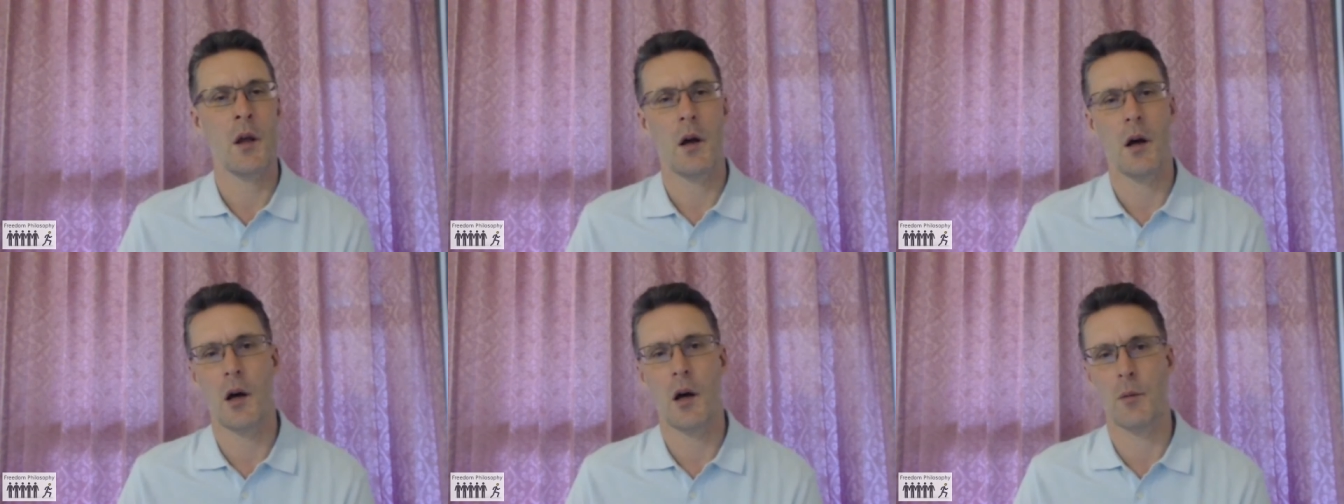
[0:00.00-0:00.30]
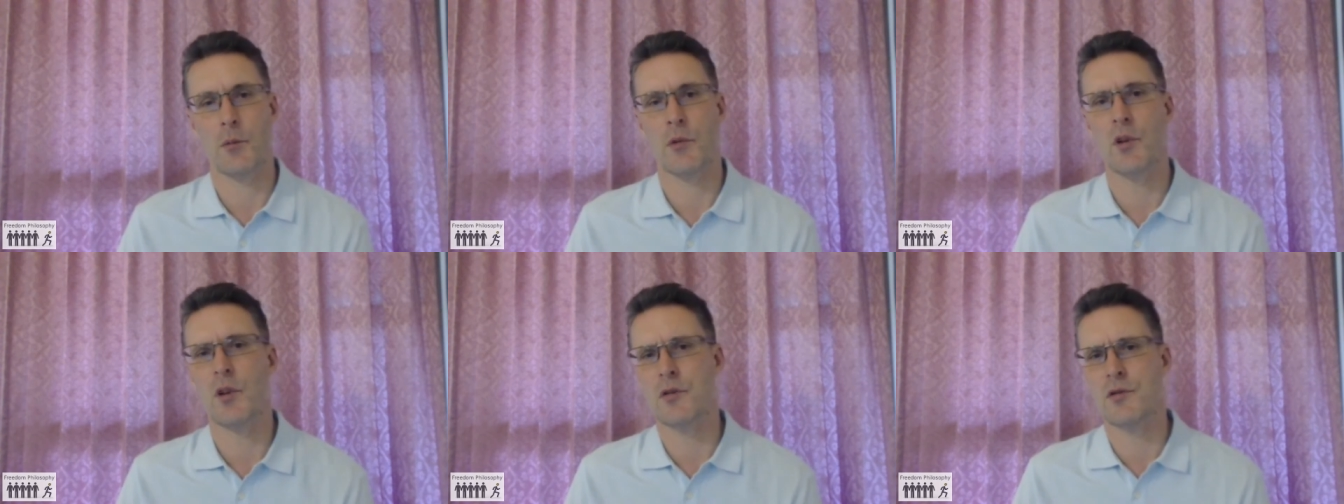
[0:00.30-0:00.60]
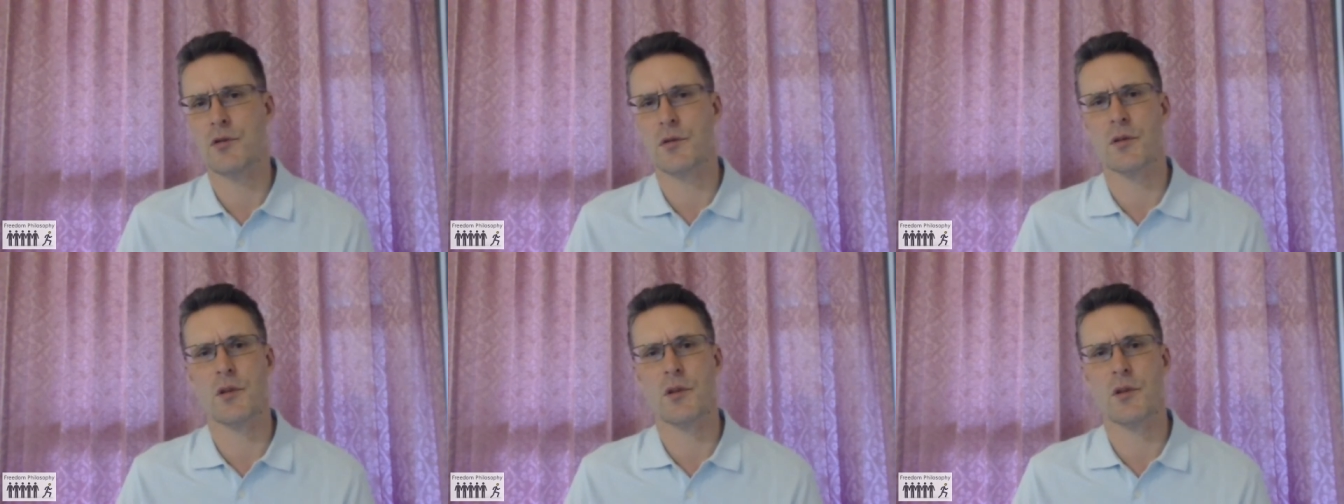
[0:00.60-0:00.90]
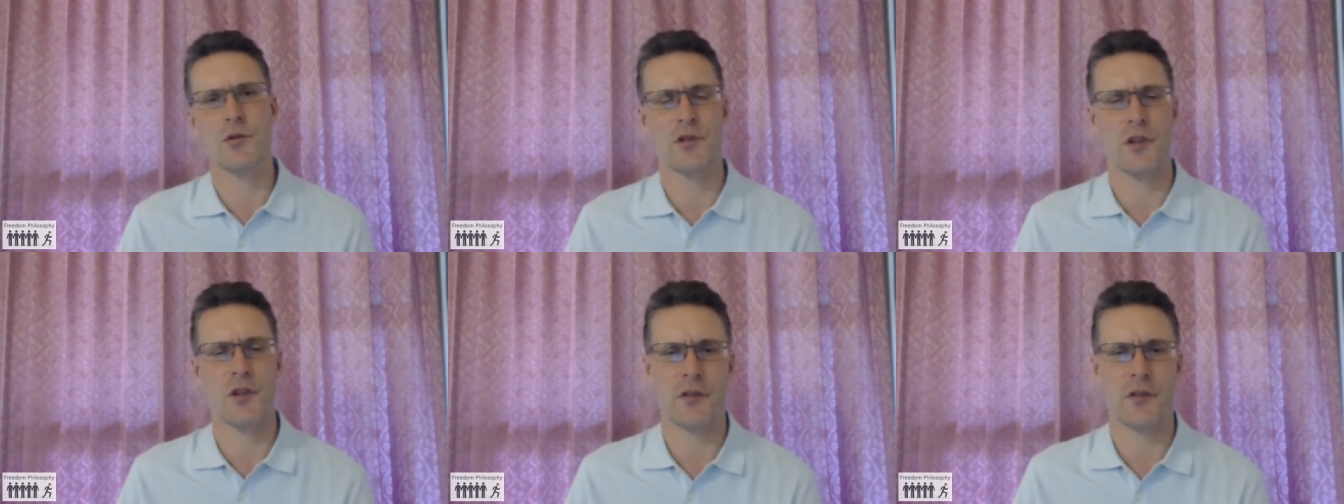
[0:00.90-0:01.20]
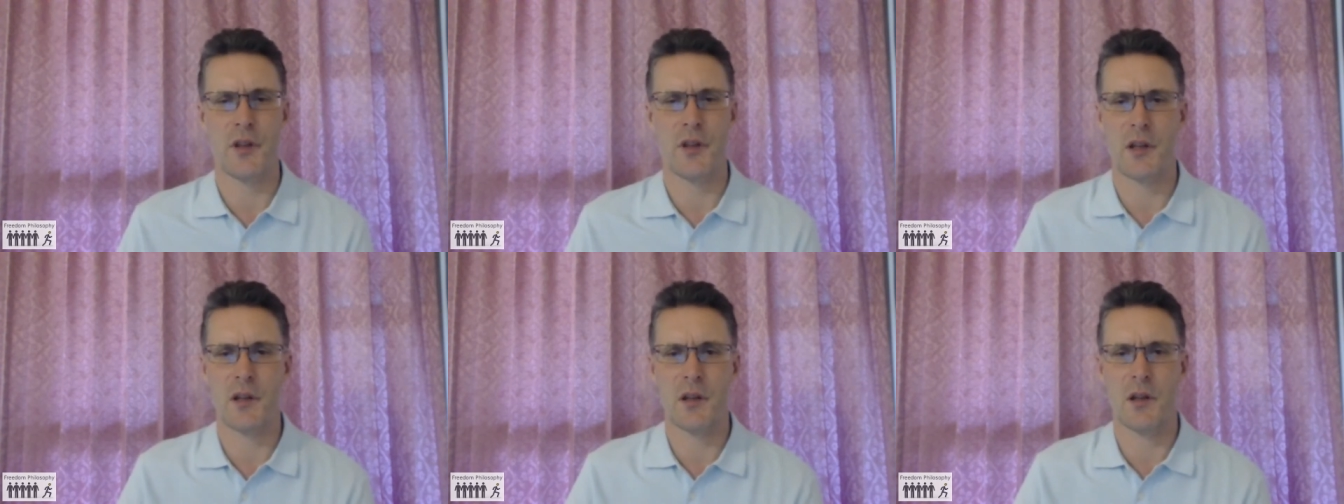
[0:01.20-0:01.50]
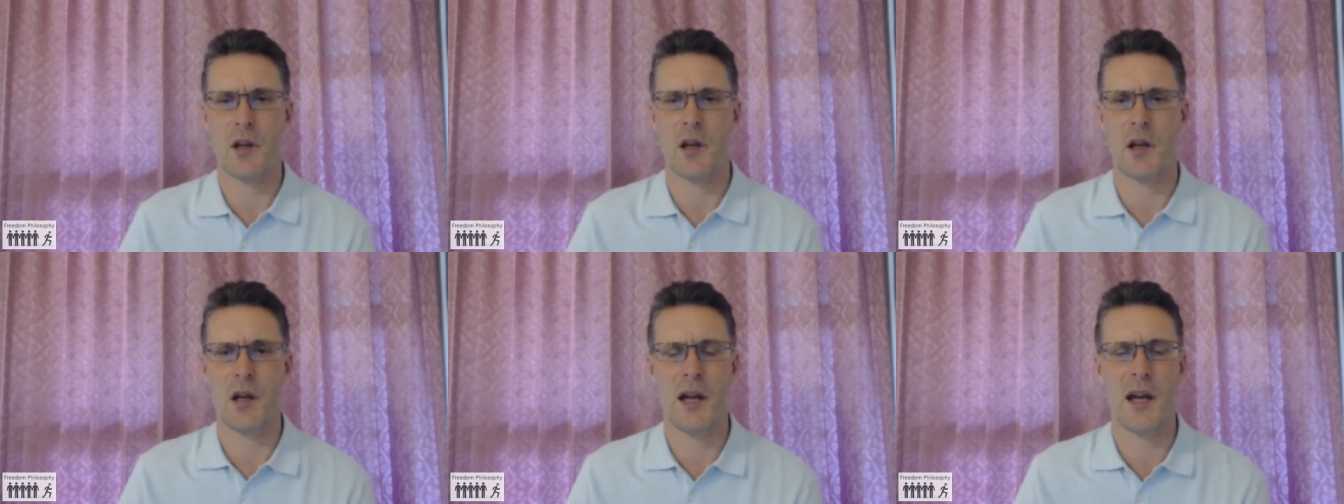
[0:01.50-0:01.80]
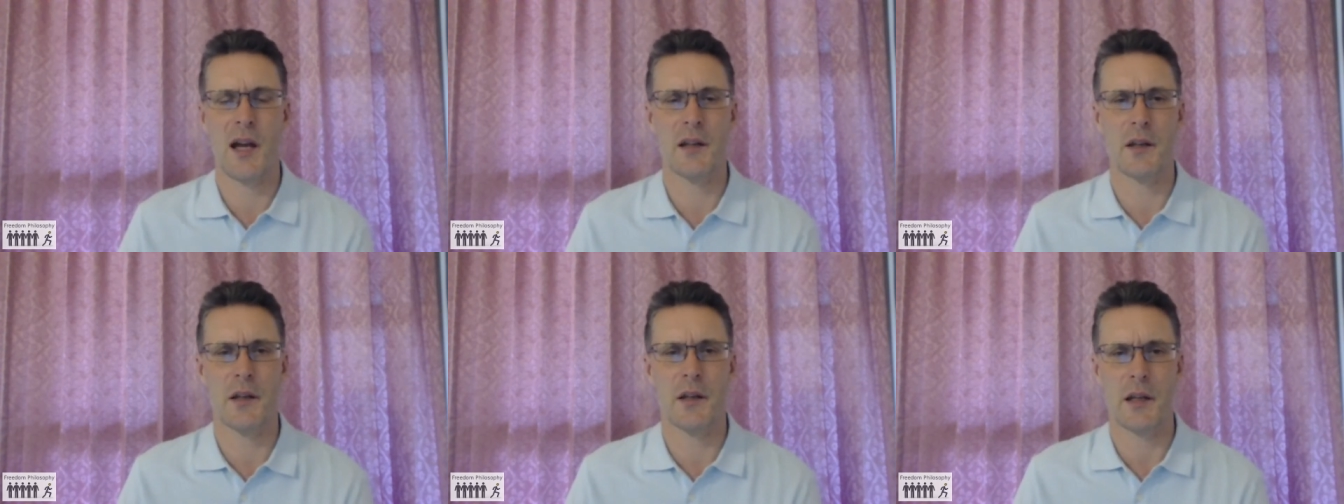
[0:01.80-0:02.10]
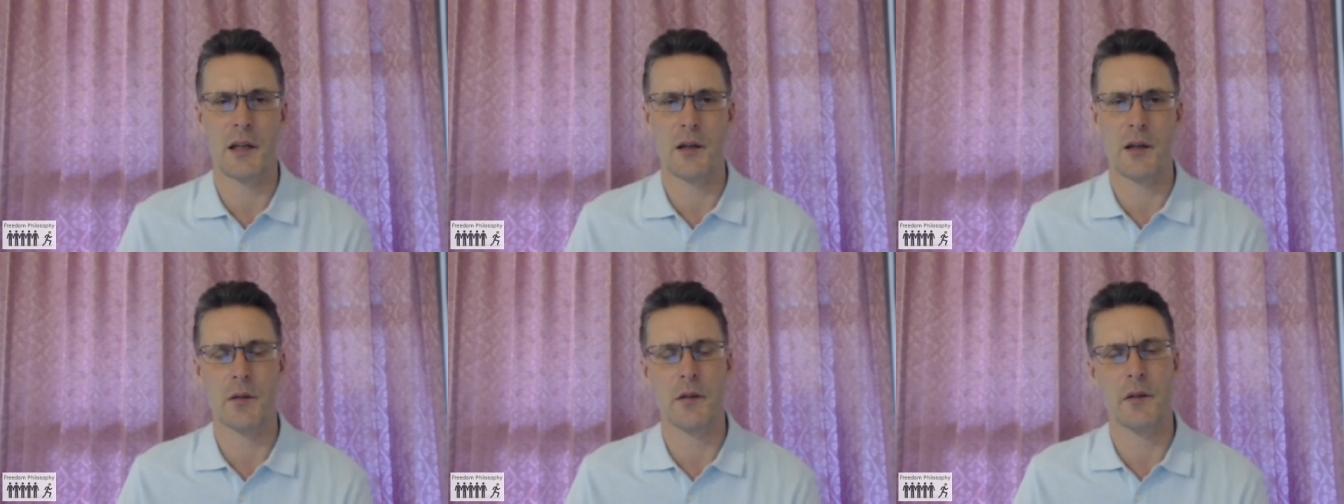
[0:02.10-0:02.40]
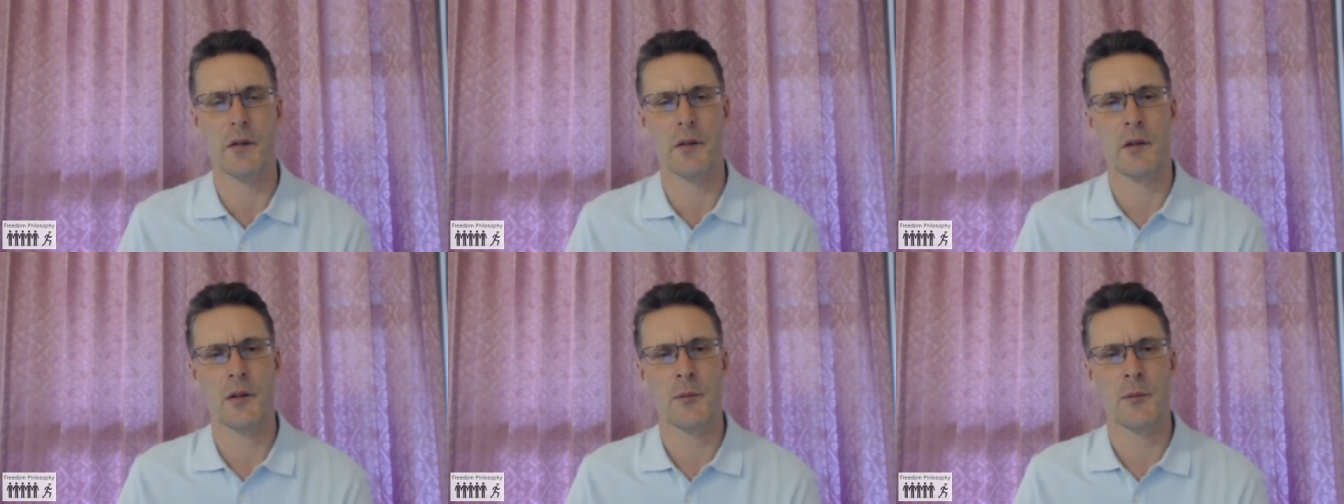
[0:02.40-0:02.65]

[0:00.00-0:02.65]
um, not, not just a, a handout.